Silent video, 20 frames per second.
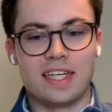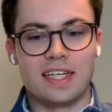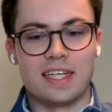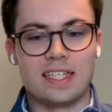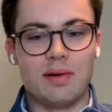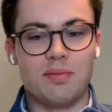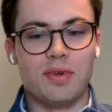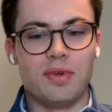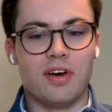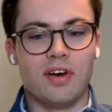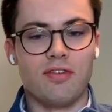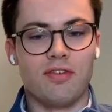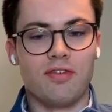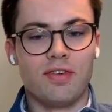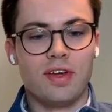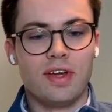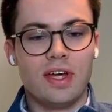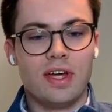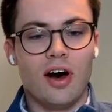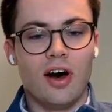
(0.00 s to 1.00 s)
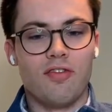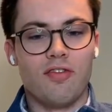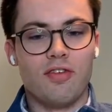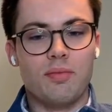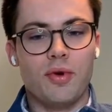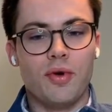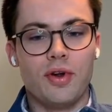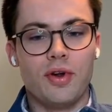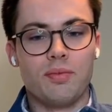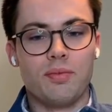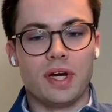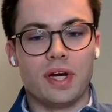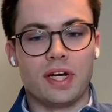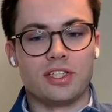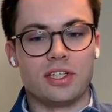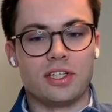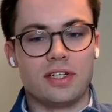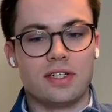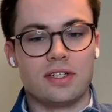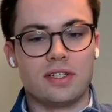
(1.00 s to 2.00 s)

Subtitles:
example of a burnt picture.